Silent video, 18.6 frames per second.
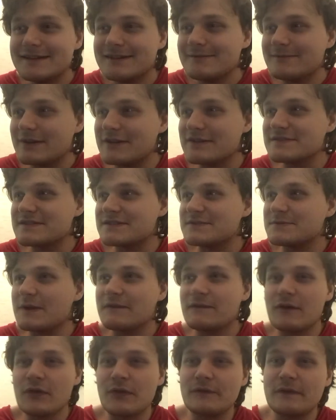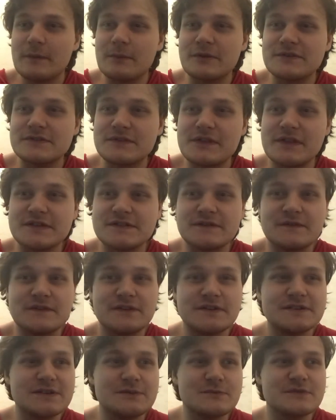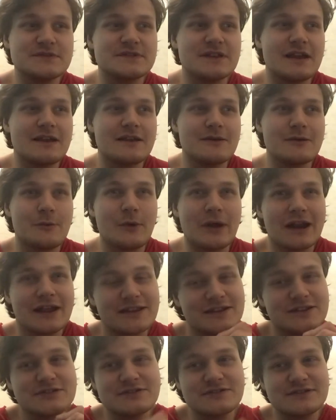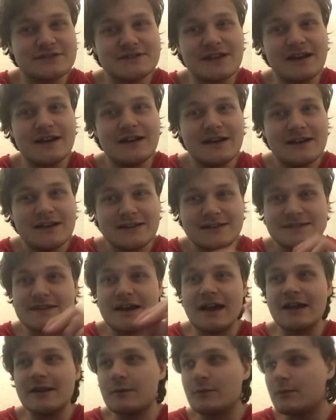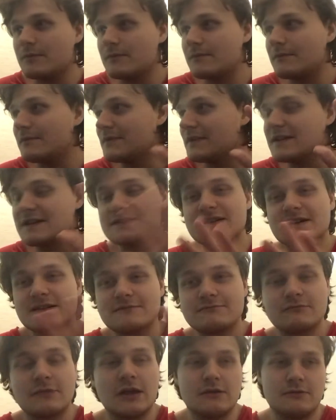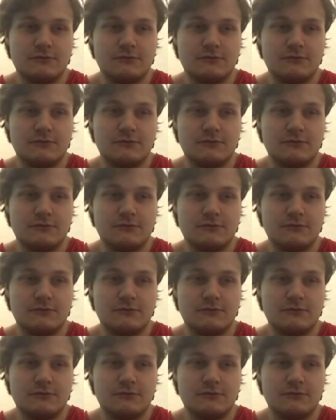Because the 24th of February 2013 was like when I literally started the exact, like,